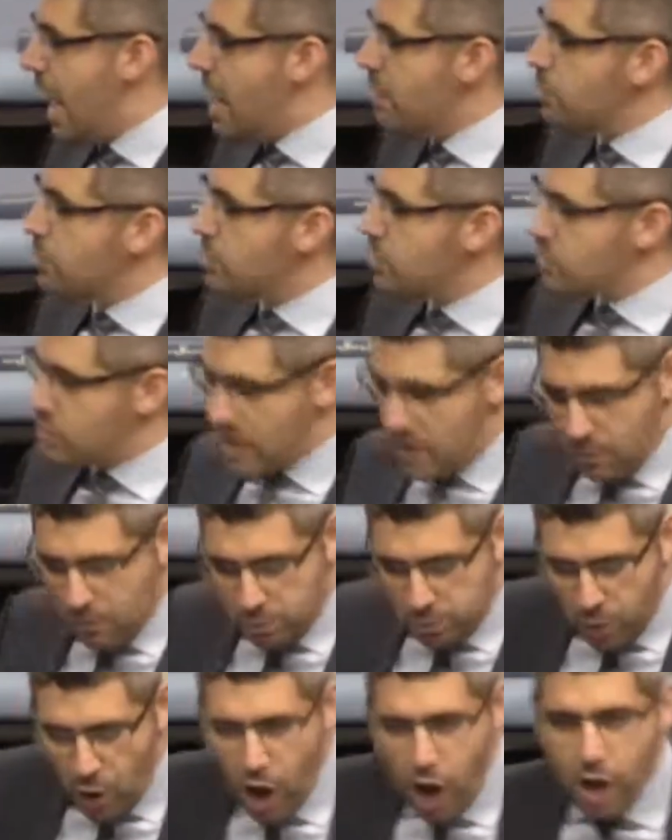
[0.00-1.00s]
And it was the same
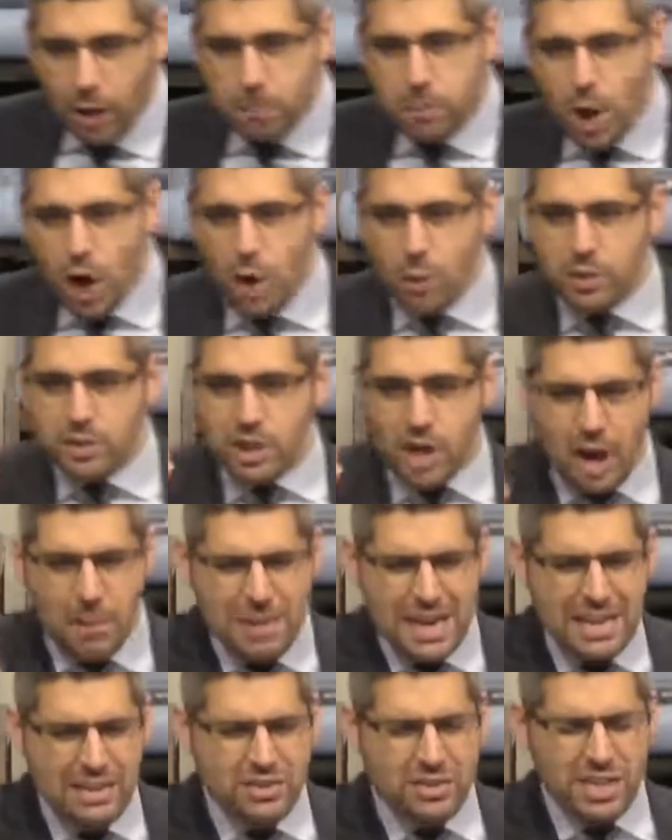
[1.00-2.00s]
with Paul. Paul would come
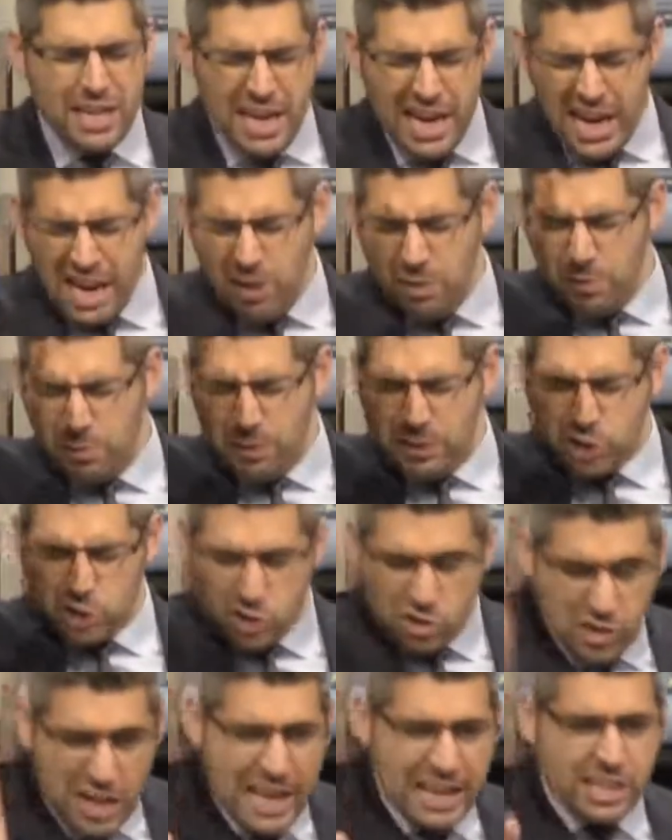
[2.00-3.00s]
in. He would be
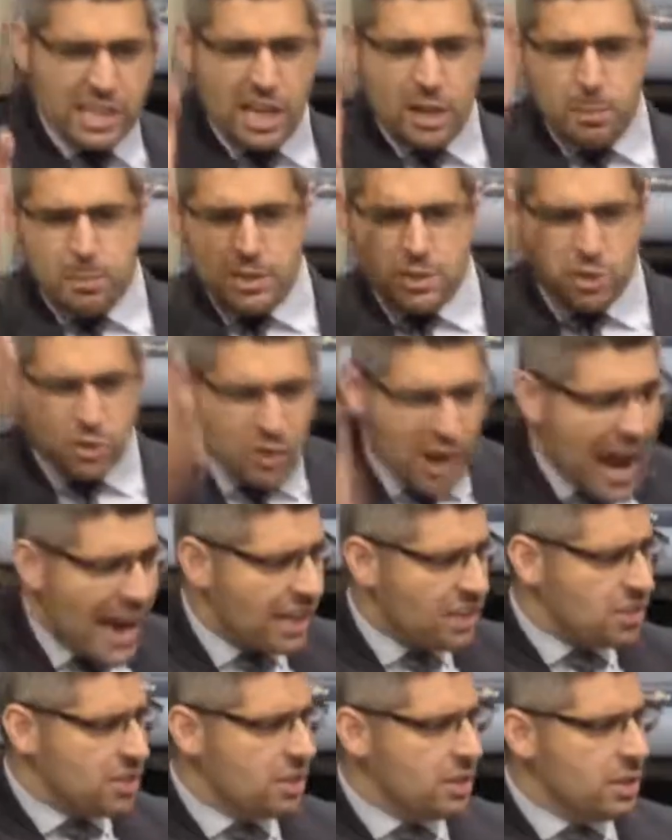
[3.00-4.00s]
straight. He would be
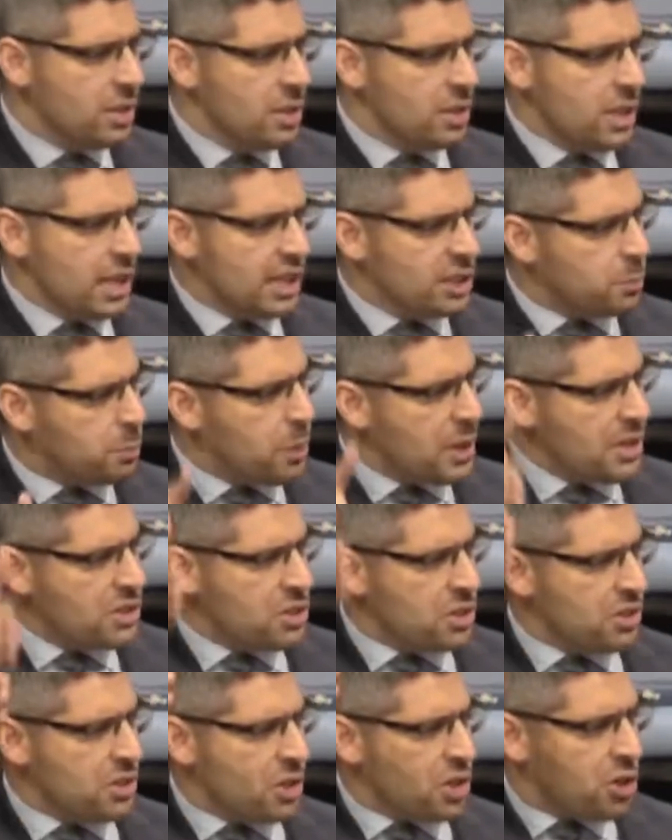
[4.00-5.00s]
direct. He is
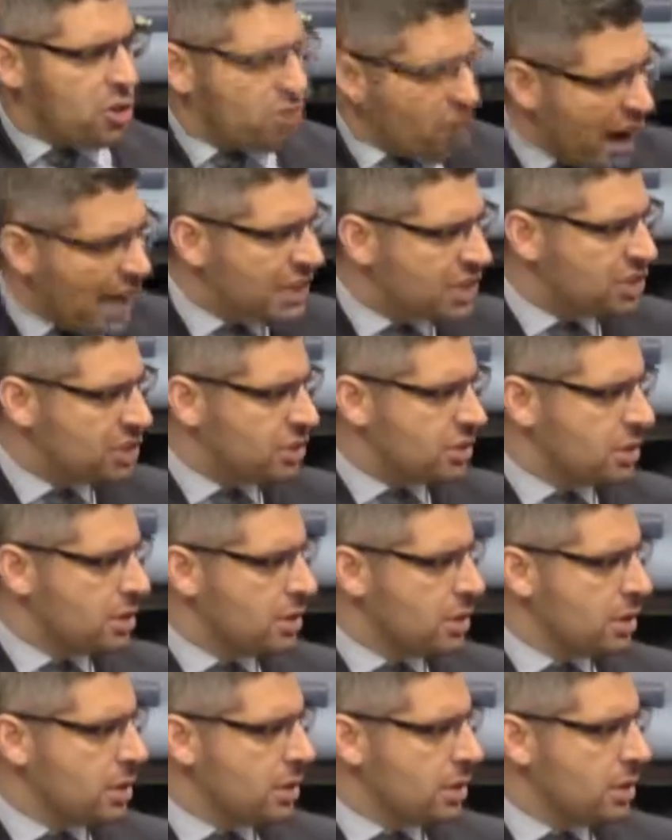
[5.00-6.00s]
preaching that Christ,
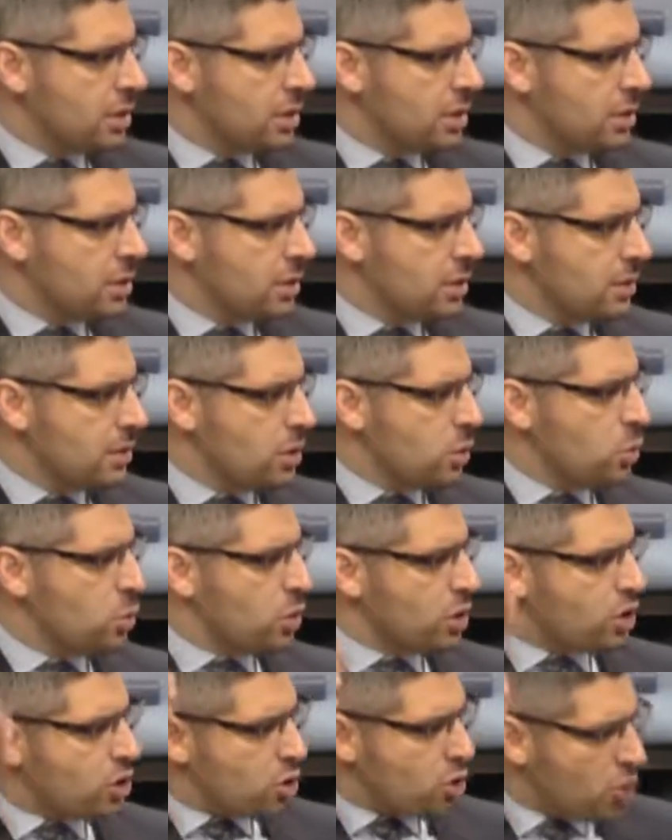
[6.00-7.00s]

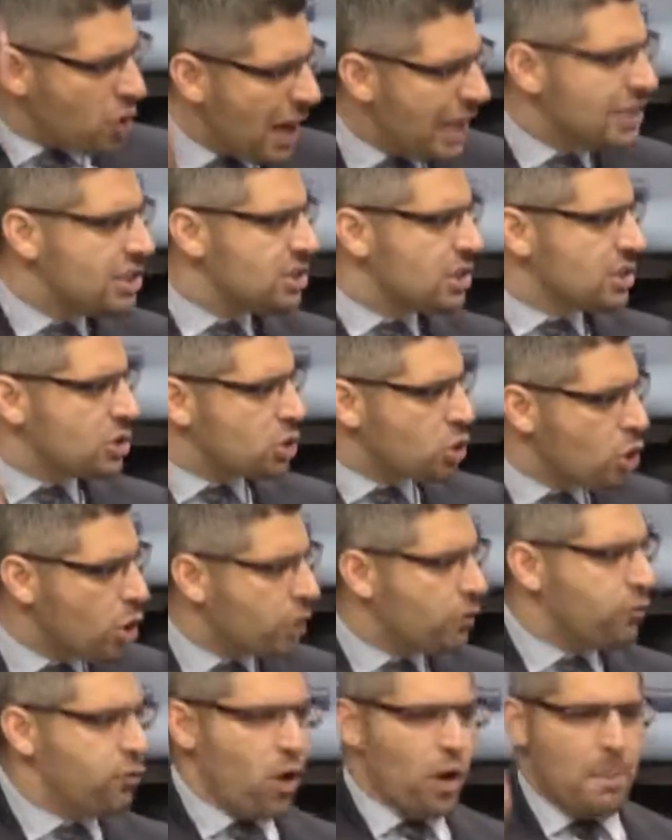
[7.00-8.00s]
the Christ that's
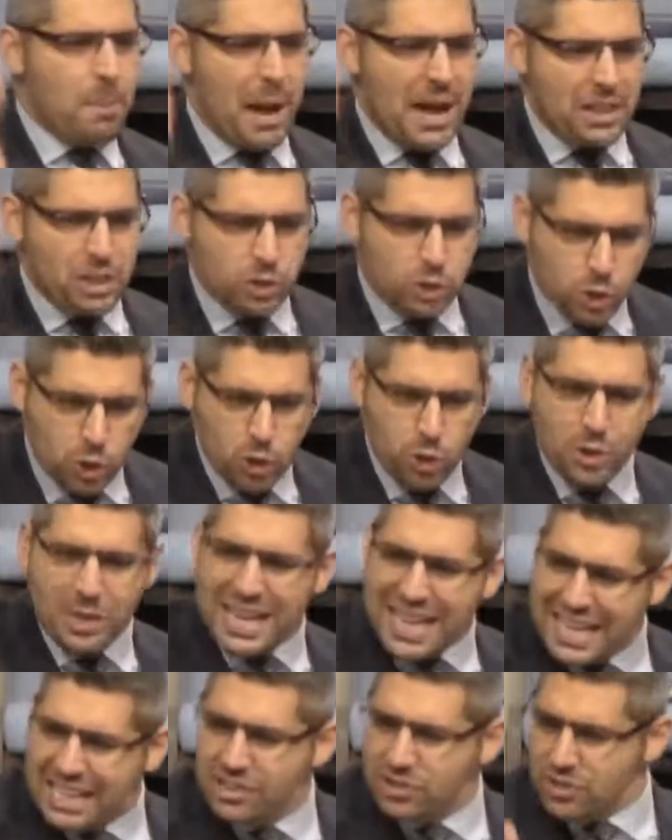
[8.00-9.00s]
looked for by the Jew,
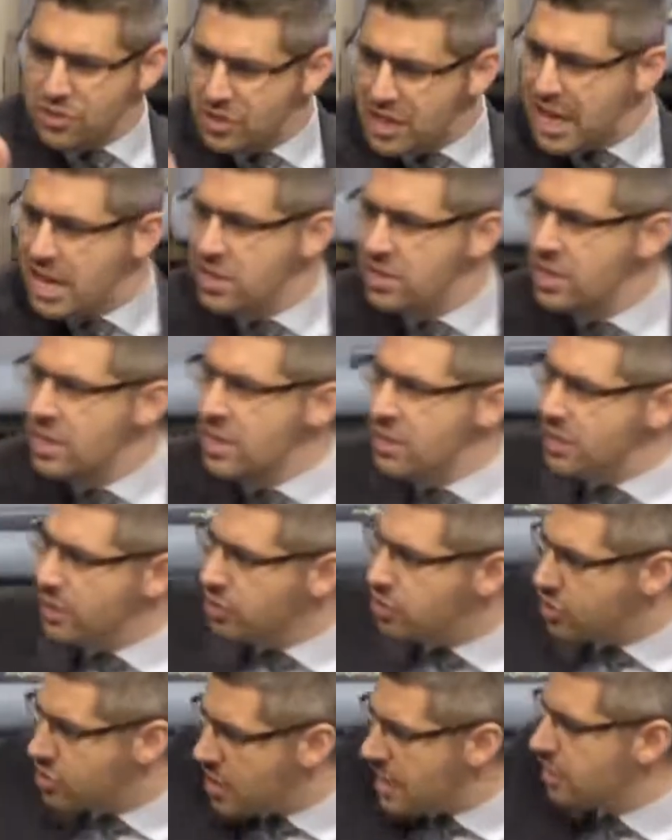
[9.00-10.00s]
is indeed
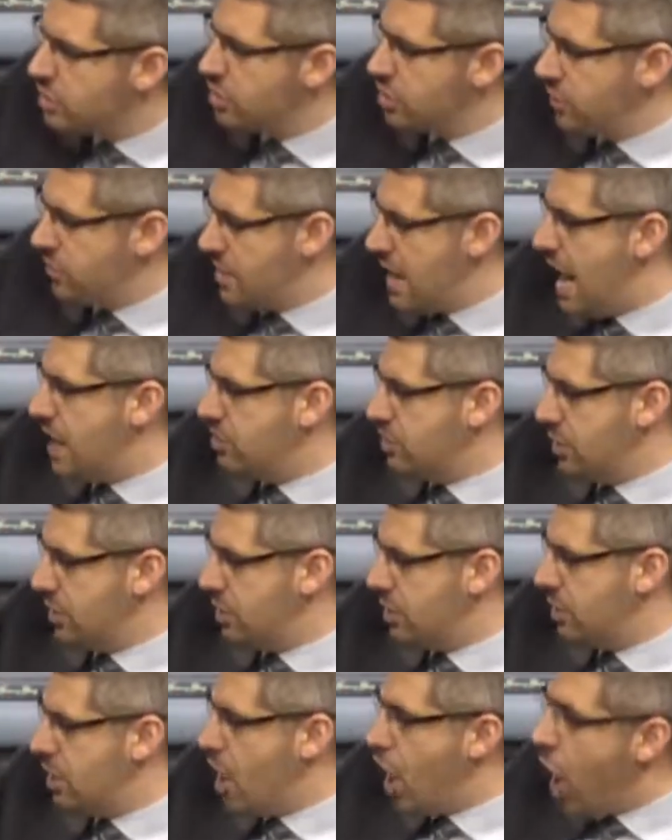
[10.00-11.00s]
this Jesus of Nazareth,
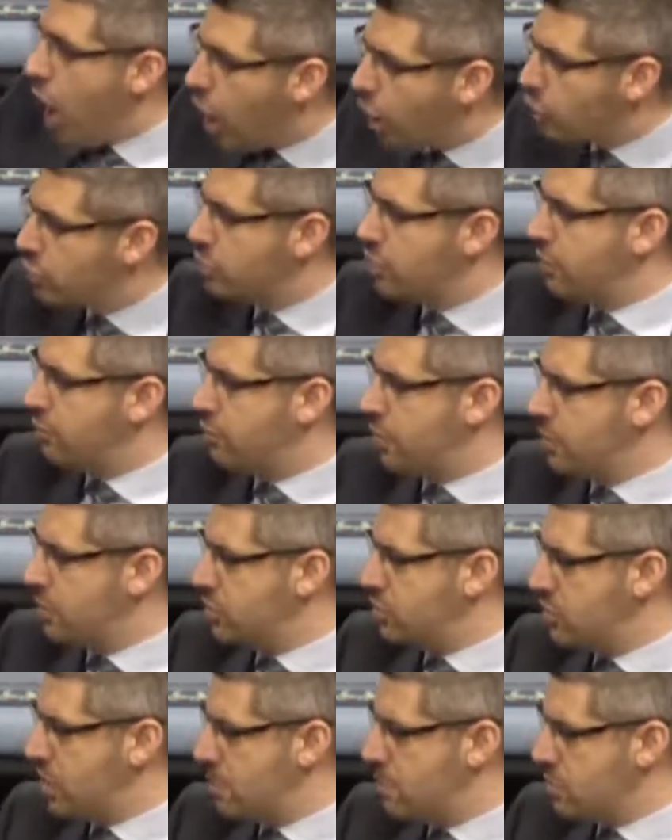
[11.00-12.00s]
arguing from the
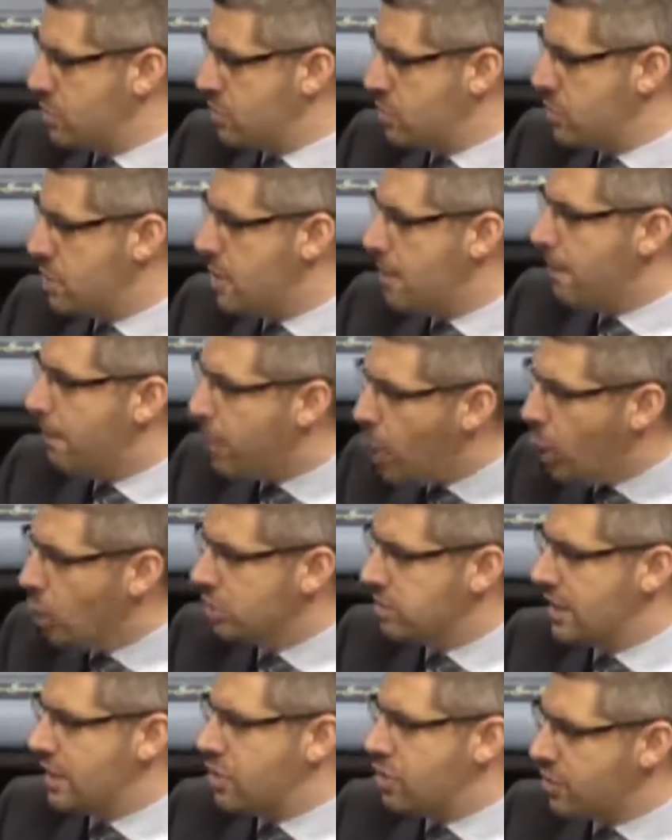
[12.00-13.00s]
scriptures
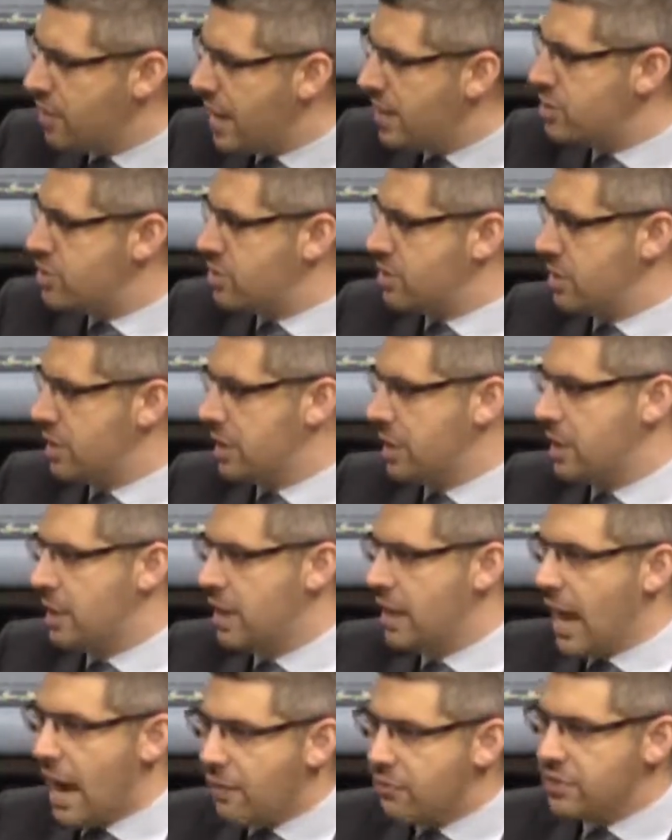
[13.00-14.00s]
boldly, courageously,
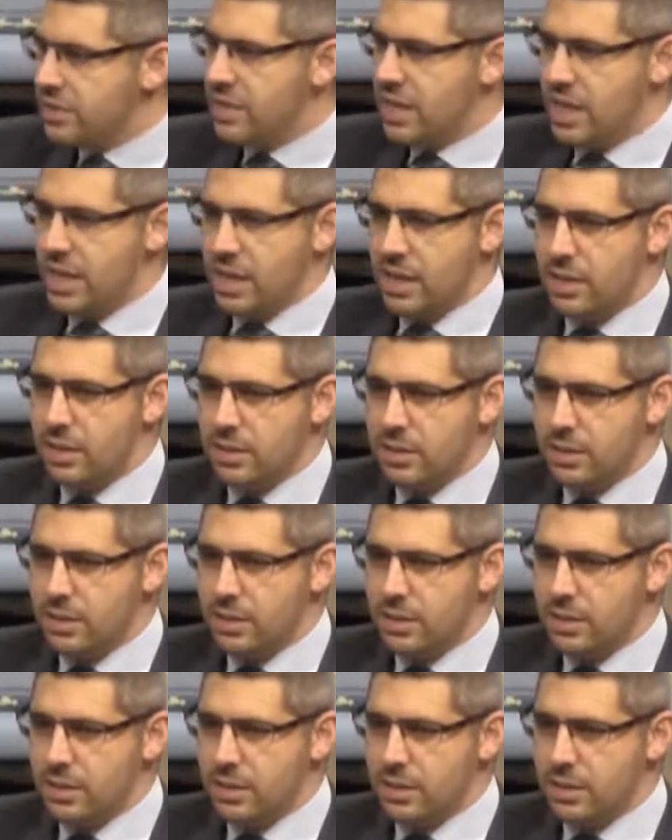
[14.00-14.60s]
every day.